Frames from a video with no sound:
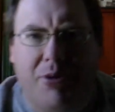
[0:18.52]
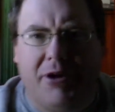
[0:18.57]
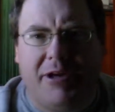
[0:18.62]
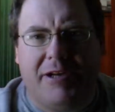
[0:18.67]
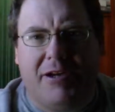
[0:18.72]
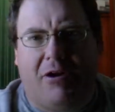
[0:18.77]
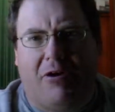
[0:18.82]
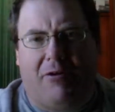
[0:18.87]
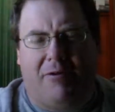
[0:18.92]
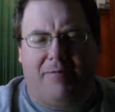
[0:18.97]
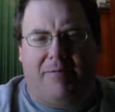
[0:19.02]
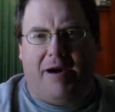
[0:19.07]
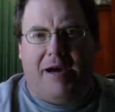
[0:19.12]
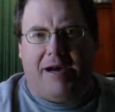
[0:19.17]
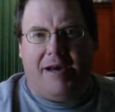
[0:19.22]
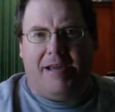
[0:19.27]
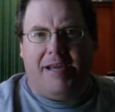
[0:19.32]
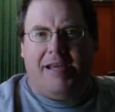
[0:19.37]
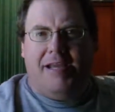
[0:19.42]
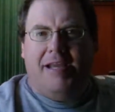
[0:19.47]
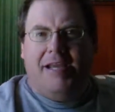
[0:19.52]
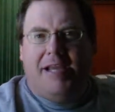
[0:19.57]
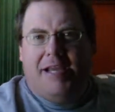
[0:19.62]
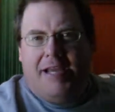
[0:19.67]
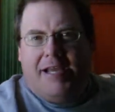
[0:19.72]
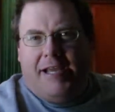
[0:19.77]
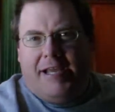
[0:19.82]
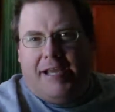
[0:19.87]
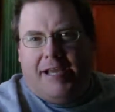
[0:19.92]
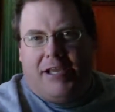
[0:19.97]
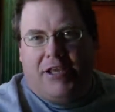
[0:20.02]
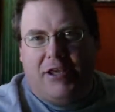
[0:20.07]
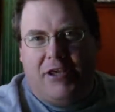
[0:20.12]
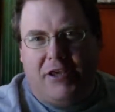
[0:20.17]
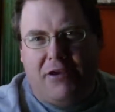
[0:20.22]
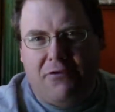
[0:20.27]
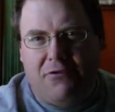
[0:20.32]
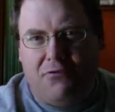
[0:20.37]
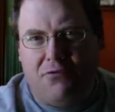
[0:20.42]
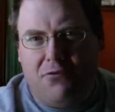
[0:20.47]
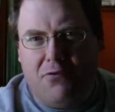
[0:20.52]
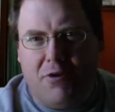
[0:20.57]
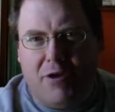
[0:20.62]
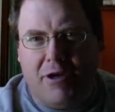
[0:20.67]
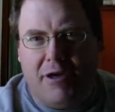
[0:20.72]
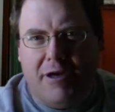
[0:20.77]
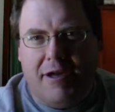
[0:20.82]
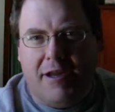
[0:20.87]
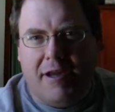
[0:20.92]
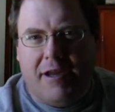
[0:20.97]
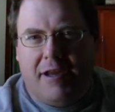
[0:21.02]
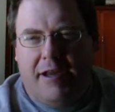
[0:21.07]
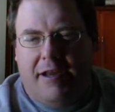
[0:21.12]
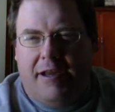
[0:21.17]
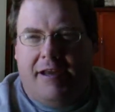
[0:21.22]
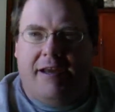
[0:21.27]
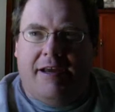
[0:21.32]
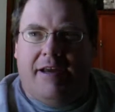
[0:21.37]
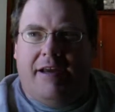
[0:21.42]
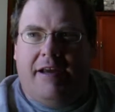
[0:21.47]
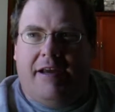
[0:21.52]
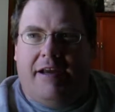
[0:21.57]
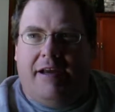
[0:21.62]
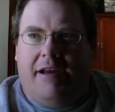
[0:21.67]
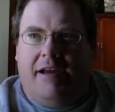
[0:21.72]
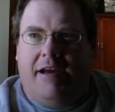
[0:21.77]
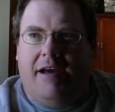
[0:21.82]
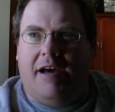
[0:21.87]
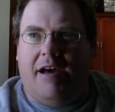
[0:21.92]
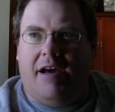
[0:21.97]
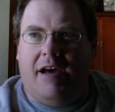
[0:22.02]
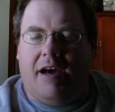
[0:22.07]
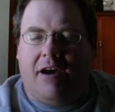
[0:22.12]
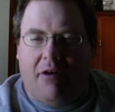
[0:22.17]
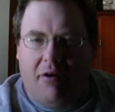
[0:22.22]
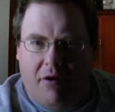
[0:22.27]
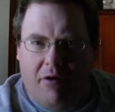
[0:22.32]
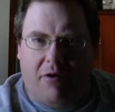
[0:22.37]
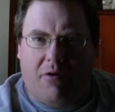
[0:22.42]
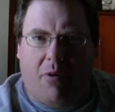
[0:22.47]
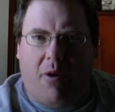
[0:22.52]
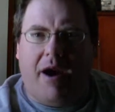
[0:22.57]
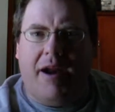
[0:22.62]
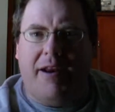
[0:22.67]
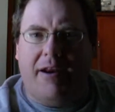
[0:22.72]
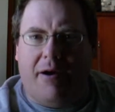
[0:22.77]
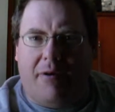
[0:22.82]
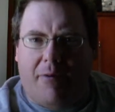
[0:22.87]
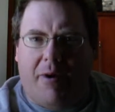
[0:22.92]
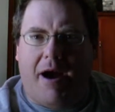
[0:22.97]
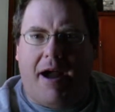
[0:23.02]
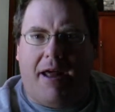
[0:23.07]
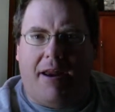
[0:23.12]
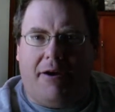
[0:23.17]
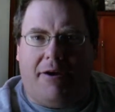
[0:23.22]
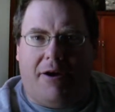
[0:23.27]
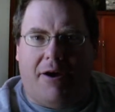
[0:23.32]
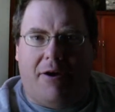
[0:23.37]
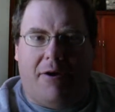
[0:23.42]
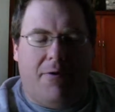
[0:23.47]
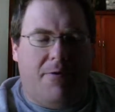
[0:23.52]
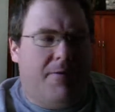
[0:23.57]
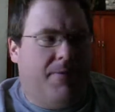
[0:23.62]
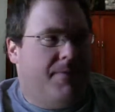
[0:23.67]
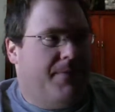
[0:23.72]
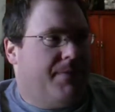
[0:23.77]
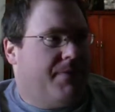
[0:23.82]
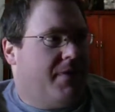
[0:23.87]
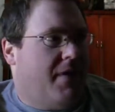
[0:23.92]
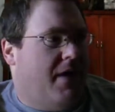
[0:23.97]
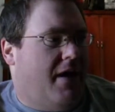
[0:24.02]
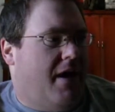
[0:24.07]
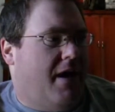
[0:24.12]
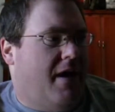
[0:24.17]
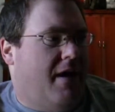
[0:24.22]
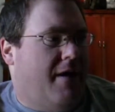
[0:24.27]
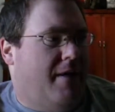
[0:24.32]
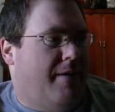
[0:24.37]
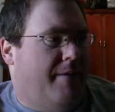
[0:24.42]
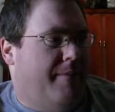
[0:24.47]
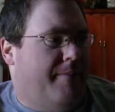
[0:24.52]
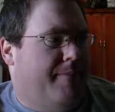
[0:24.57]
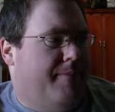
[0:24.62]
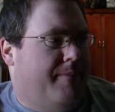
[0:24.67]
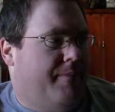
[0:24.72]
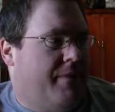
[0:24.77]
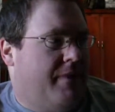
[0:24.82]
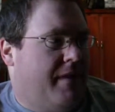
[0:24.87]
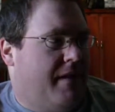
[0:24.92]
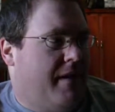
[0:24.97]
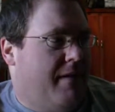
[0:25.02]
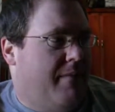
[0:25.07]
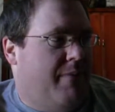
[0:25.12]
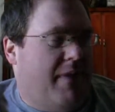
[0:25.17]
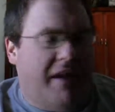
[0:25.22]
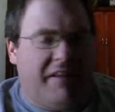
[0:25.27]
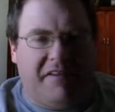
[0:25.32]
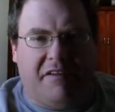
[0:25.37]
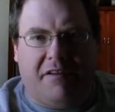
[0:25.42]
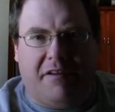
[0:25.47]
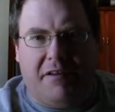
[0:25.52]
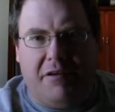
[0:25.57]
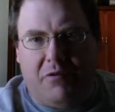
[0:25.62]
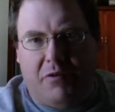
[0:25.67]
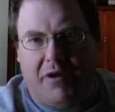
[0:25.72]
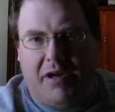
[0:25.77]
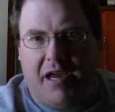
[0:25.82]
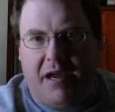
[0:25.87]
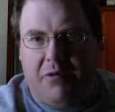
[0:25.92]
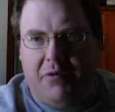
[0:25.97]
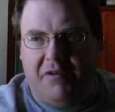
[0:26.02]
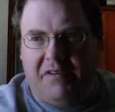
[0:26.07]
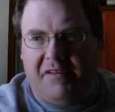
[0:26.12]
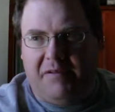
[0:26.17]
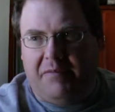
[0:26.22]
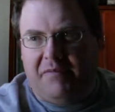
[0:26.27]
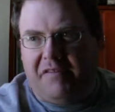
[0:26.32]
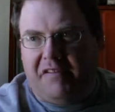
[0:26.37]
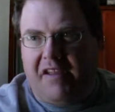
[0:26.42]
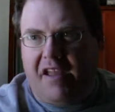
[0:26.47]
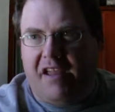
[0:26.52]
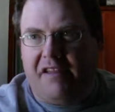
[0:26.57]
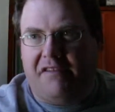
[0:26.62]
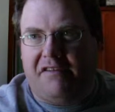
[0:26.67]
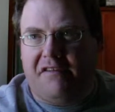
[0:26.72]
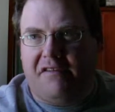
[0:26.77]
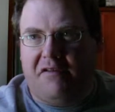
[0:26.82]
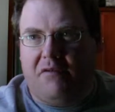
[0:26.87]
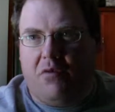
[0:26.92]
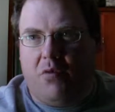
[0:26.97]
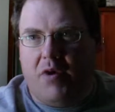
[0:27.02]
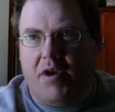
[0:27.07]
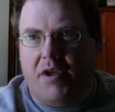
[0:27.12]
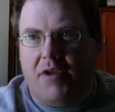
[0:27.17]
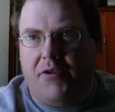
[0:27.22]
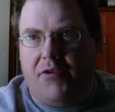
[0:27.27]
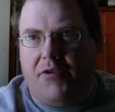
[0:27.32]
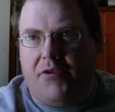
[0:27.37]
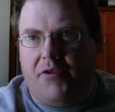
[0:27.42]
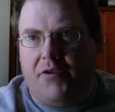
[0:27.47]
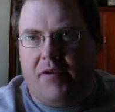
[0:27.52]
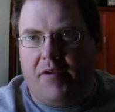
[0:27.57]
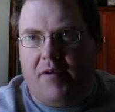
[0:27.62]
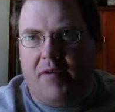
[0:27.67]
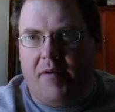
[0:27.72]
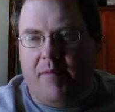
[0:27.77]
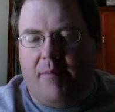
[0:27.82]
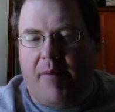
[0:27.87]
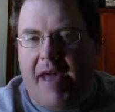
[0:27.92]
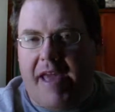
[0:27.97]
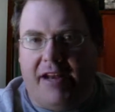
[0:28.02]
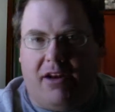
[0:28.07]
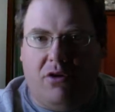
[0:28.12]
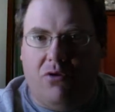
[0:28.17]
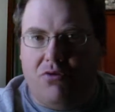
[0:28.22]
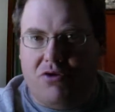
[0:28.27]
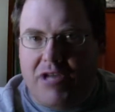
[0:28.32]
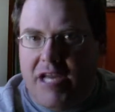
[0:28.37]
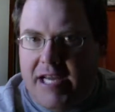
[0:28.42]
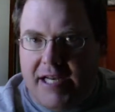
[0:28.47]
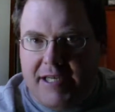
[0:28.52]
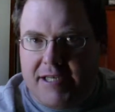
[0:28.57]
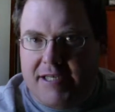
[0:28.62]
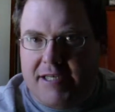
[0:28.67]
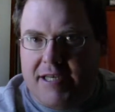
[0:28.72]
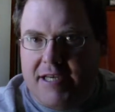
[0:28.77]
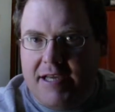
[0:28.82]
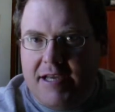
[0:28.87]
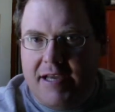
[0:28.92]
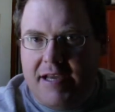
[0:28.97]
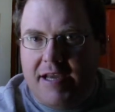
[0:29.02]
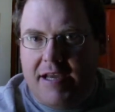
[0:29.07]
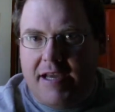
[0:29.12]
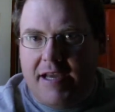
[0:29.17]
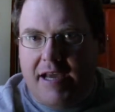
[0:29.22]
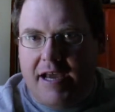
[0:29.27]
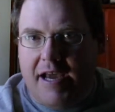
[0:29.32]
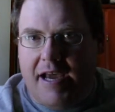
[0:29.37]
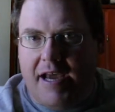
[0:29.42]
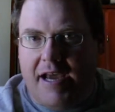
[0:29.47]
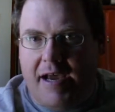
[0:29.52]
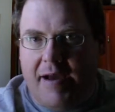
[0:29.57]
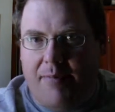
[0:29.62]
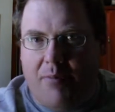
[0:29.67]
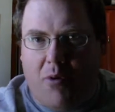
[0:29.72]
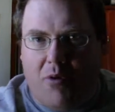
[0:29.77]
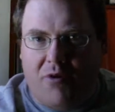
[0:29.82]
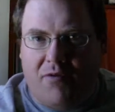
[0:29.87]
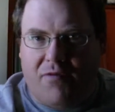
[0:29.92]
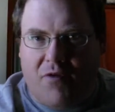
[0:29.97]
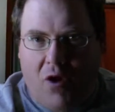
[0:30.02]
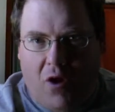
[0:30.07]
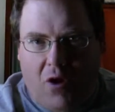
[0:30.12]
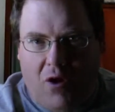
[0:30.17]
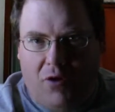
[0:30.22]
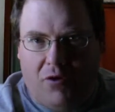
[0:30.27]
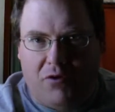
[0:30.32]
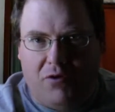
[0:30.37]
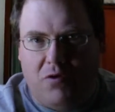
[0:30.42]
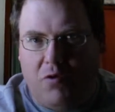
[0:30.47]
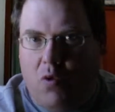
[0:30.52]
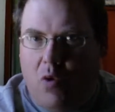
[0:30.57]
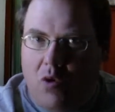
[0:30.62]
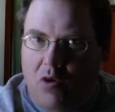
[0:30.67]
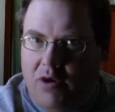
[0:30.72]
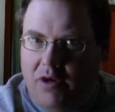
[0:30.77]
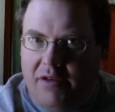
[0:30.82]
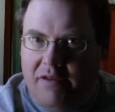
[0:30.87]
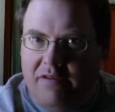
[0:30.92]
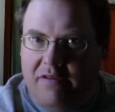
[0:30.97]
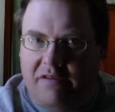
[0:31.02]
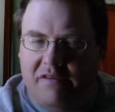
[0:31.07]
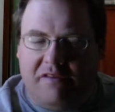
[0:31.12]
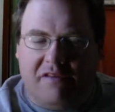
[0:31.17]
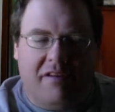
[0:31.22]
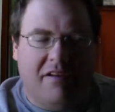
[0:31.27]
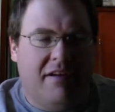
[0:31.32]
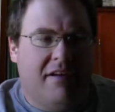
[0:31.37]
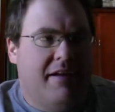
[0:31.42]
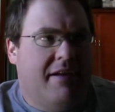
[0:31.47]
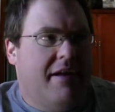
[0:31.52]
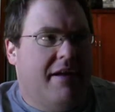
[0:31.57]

put it on my queue quite a while ago. Basically when I was obsessed with Bad Lieutenant, Port of Call, New Orleans.